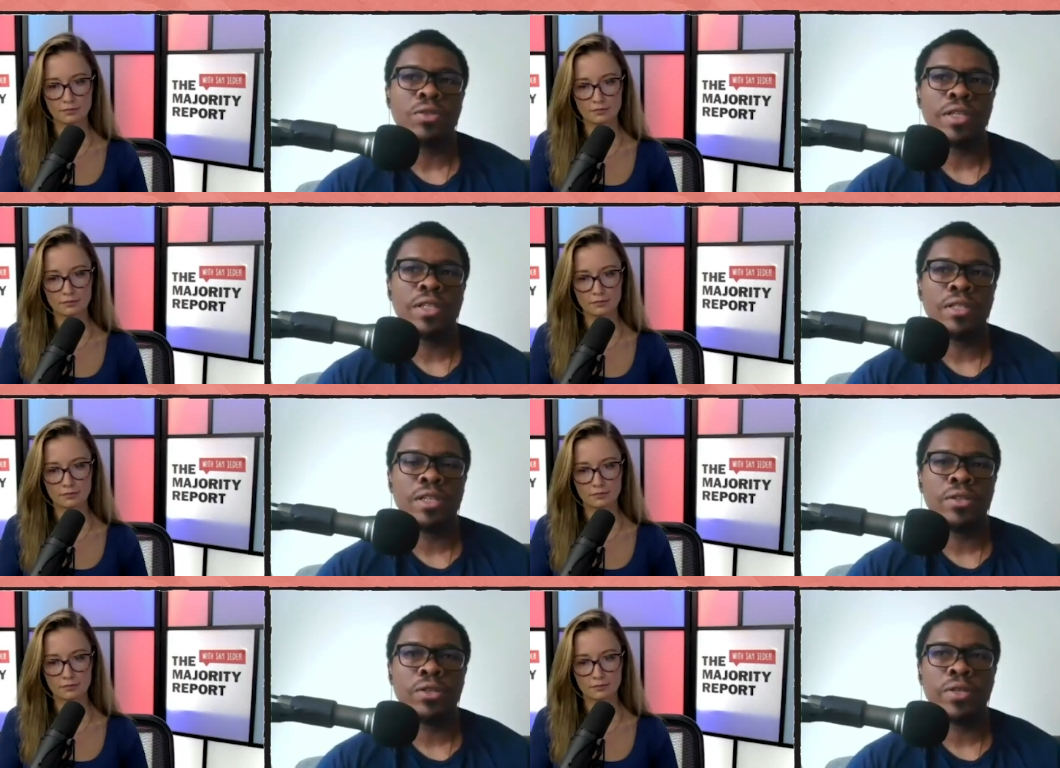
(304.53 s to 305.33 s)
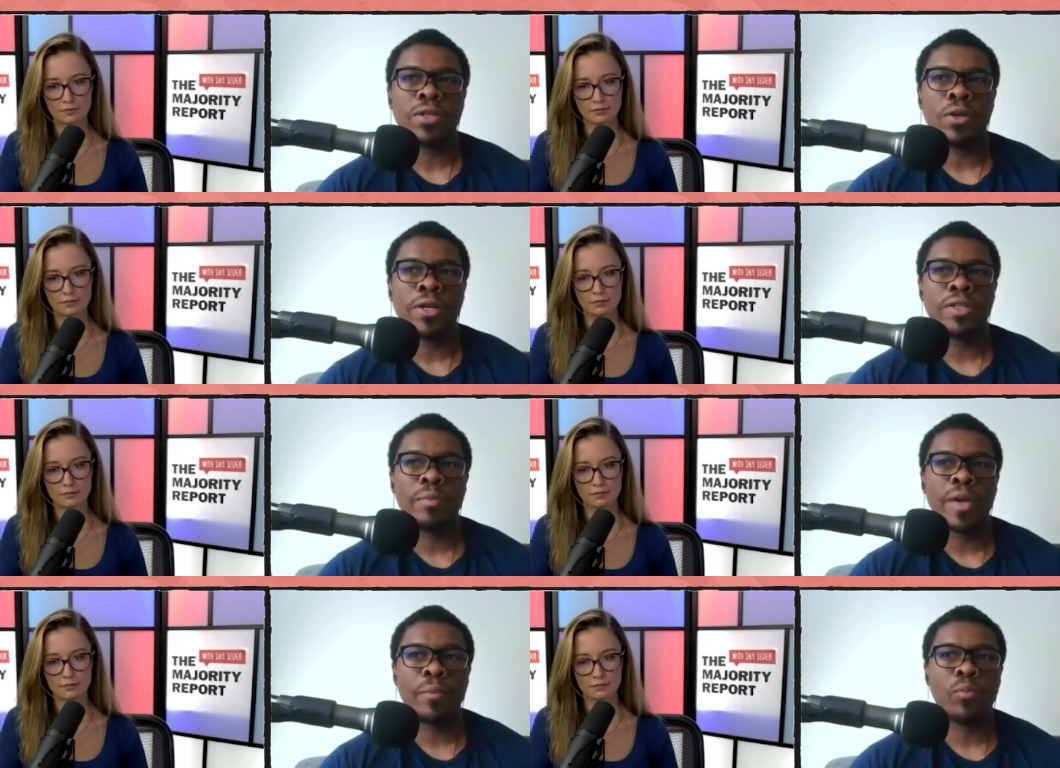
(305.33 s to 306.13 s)
Speaker 1: So I think that, you know, it's hard to
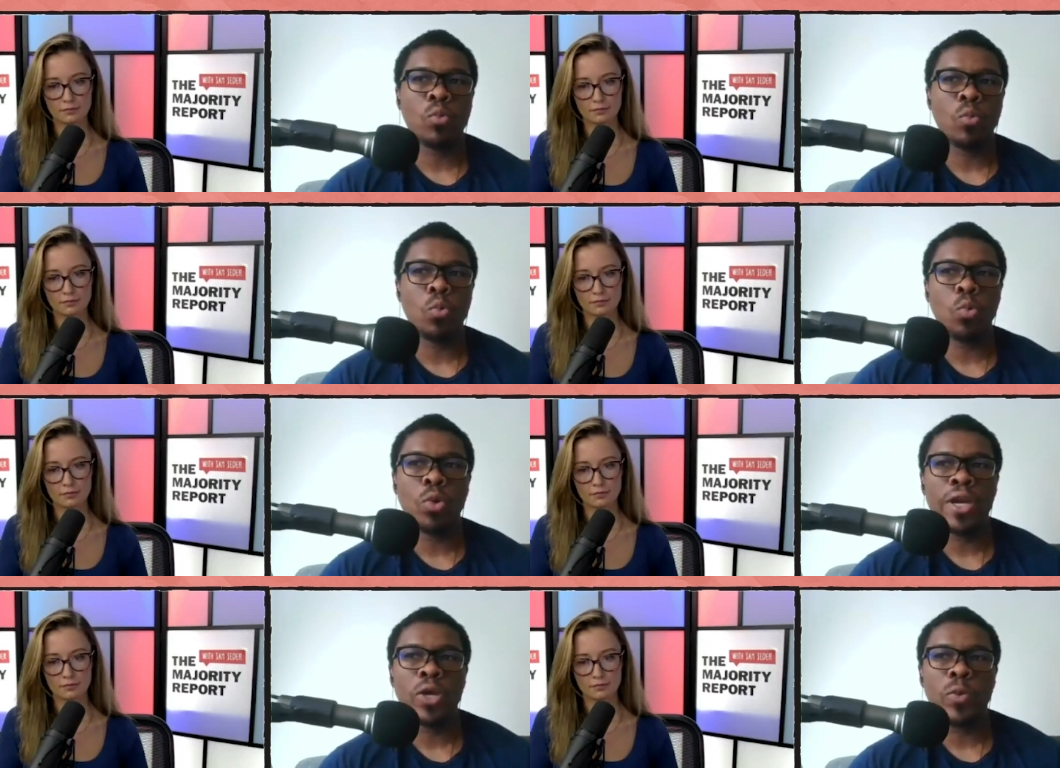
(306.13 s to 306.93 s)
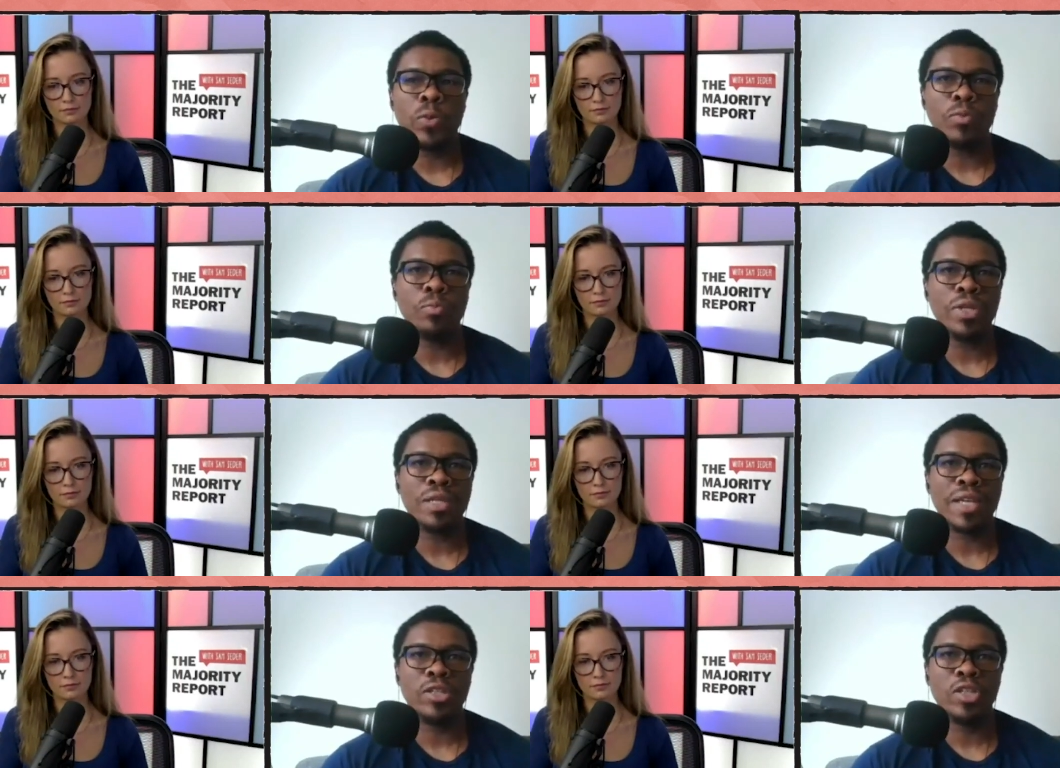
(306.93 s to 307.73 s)
map where we would be
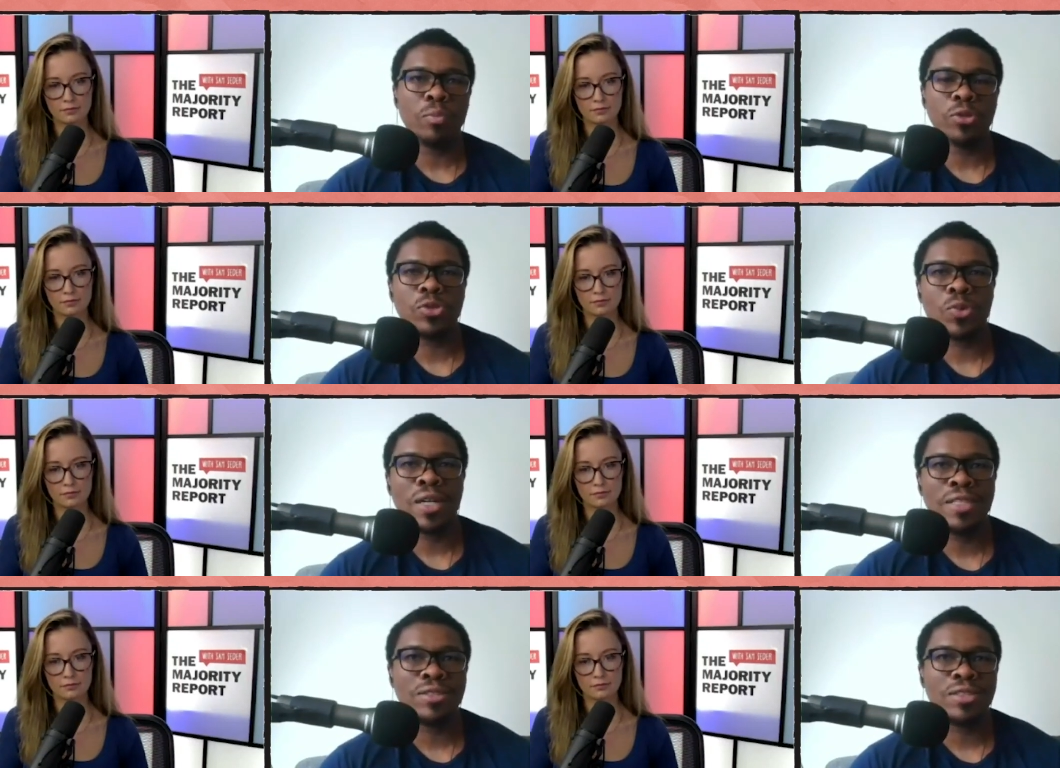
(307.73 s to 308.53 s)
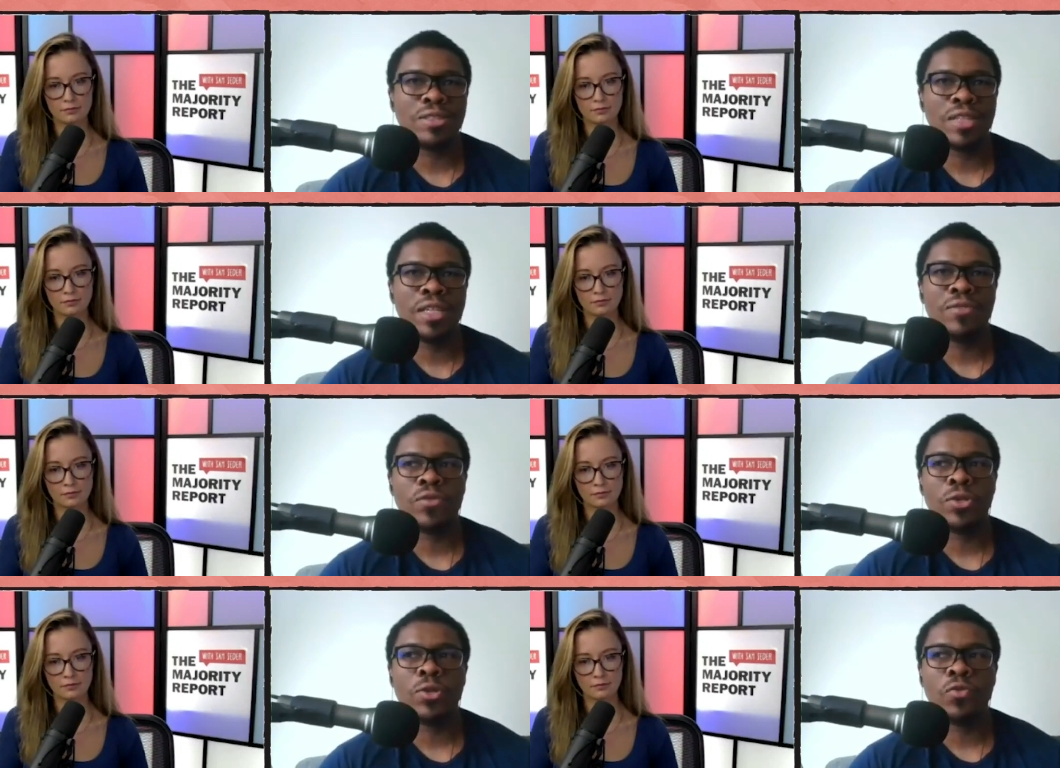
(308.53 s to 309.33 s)
like numbers wise, let's say
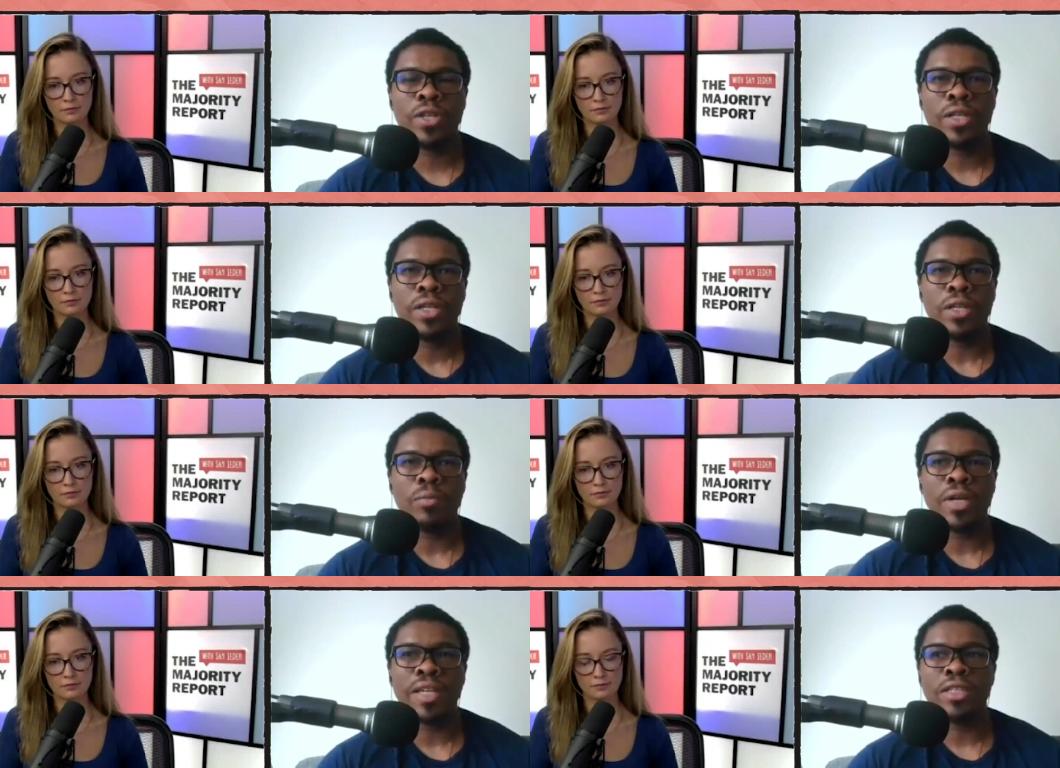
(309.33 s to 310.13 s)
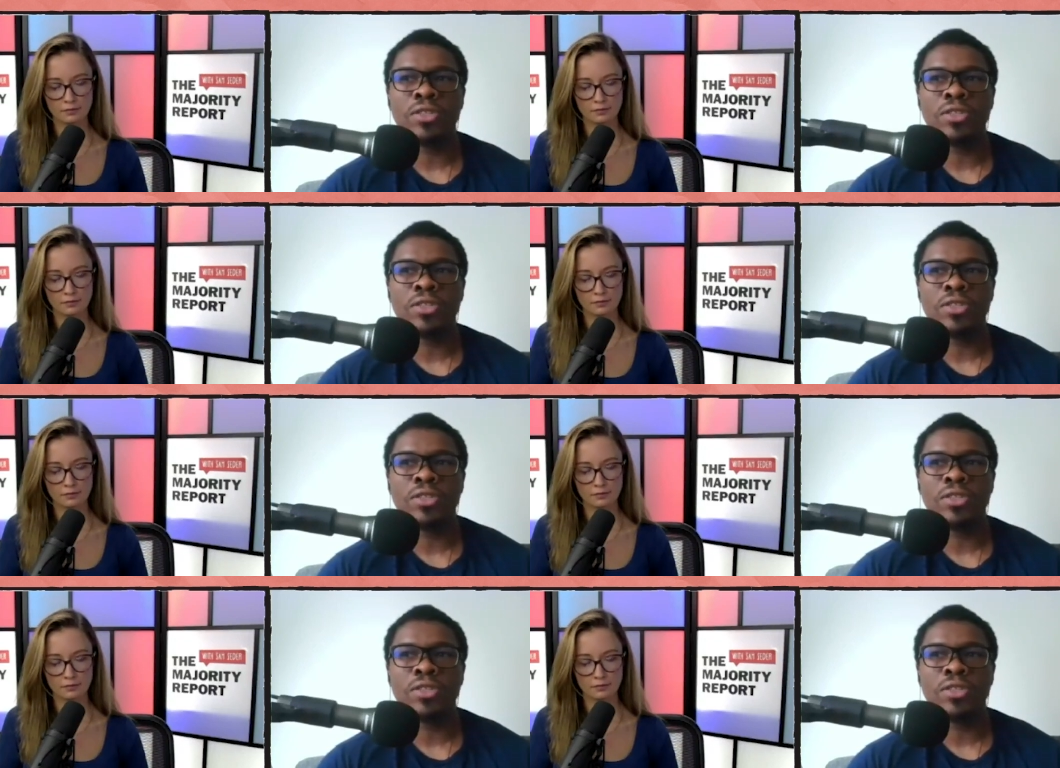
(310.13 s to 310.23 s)
for COVID, but I think